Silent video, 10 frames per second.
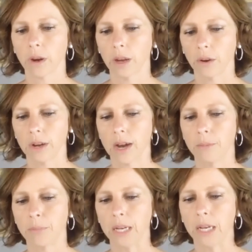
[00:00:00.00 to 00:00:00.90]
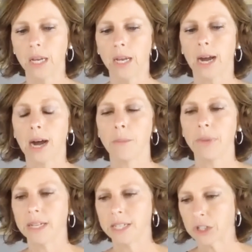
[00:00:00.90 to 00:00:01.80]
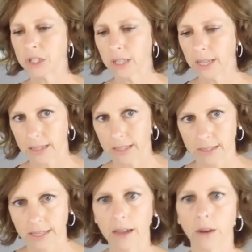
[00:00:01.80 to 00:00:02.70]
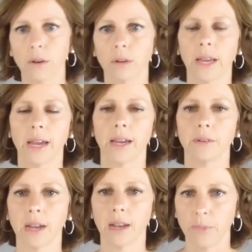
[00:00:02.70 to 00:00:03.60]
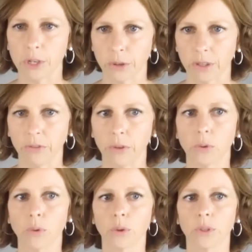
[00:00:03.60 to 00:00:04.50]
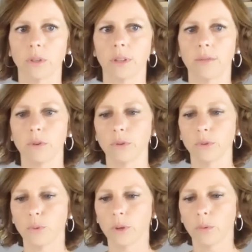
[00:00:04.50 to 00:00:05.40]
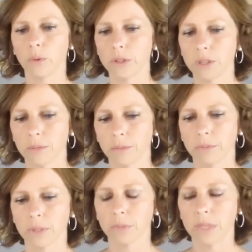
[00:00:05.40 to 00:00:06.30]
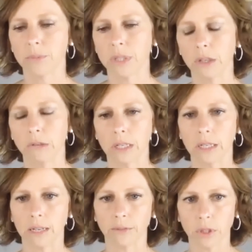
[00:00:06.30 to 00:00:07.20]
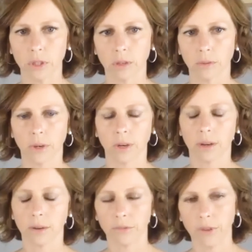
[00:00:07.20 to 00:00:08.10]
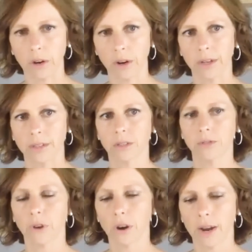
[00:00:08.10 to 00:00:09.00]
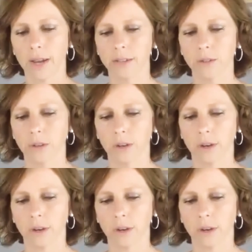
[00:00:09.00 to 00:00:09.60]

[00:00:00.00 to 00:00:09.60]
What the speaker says: working or not. But in addition to like the scale and kind of measuring the fecal cortisol levels, what are some tips that you can give to veterinarians as far as